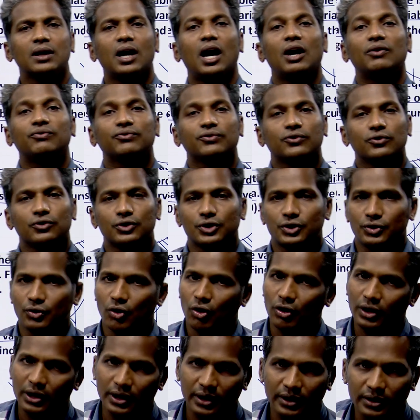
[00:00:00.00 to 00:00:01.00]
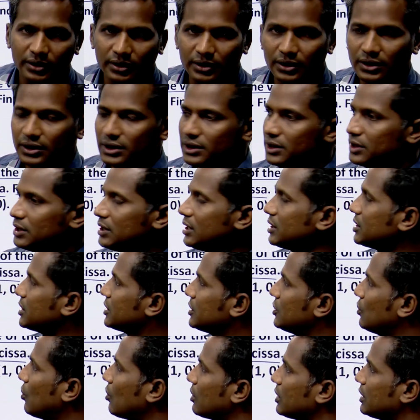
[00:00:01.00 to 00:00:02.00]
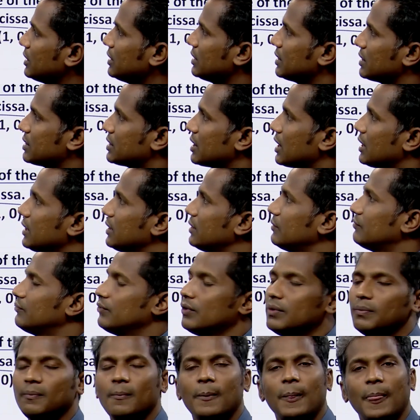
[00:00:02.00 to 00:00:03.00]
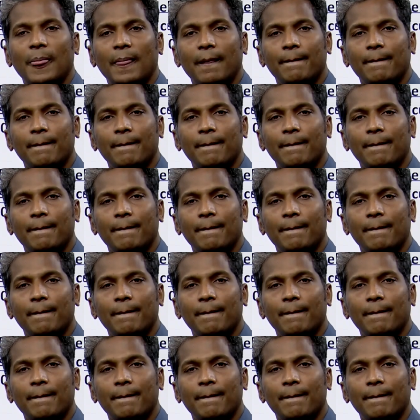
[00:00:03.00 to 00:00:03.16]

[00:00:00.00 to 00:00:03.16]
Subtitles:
Of course not. this is not in the standard form.